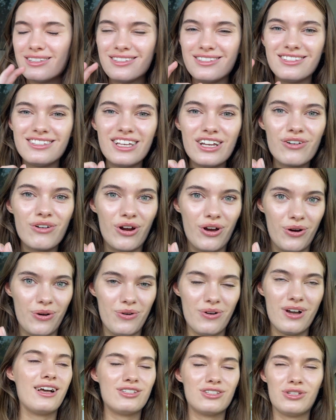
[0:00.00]

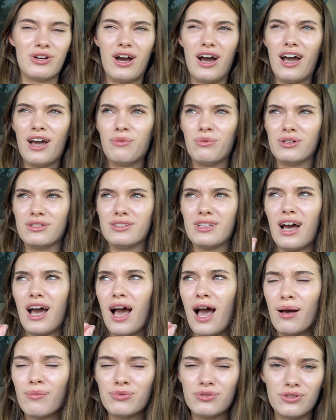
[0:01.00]
Zero. So I was
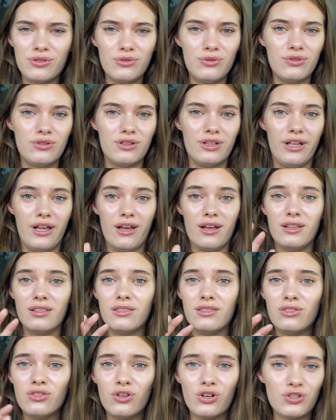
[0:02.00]
absolutely
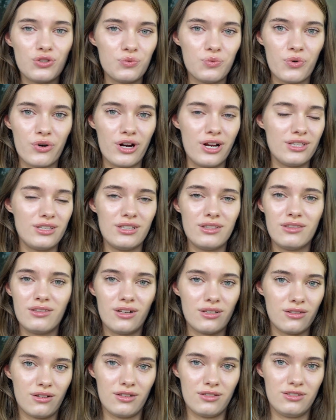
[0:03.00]
not worried and
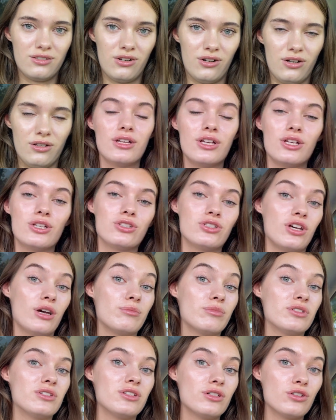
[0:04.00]
not concerned. So I'm
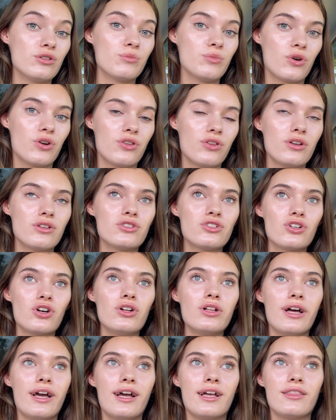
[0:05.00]
still on birth control,
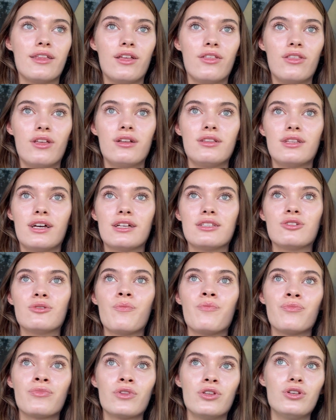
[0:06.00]
and I think that,
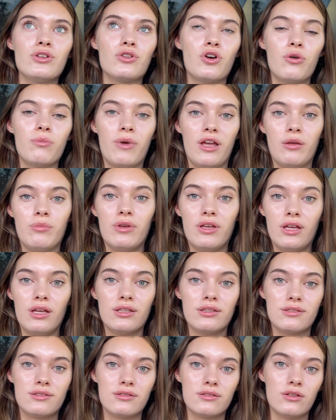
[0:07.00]
you know, maybe
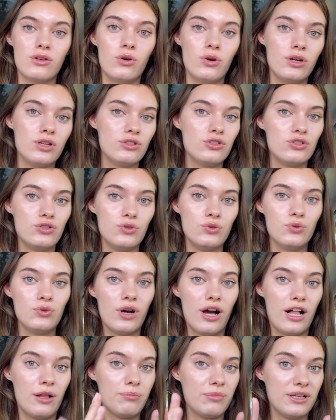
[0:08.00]
it's going to
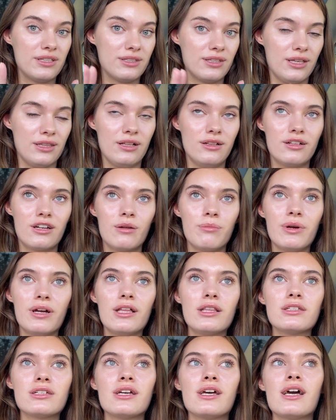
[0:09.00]
help my skin a little
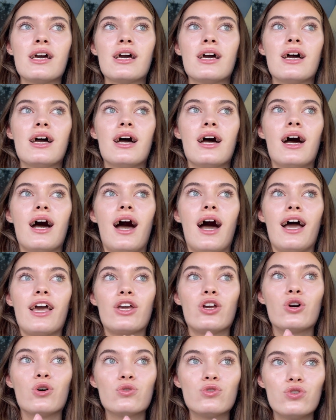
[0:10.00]
bit. I
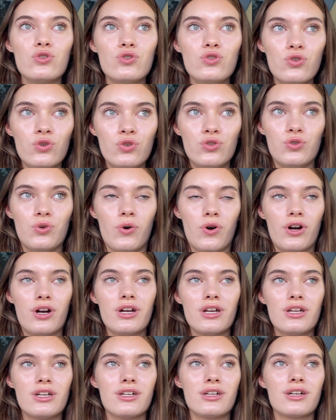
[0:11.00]
go to New
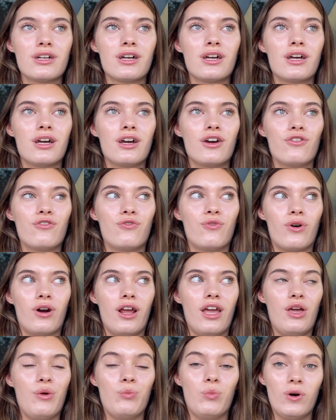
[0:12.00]
York for
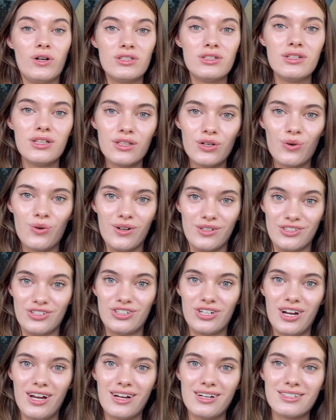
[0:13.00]
a modeling
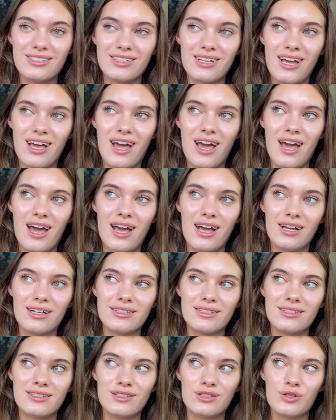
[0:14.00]
contract,
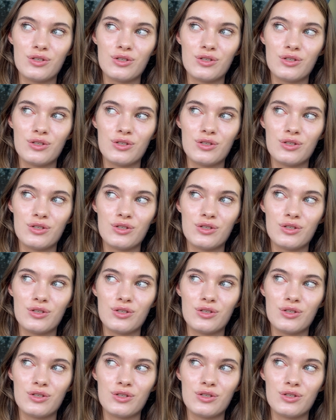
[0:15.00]
and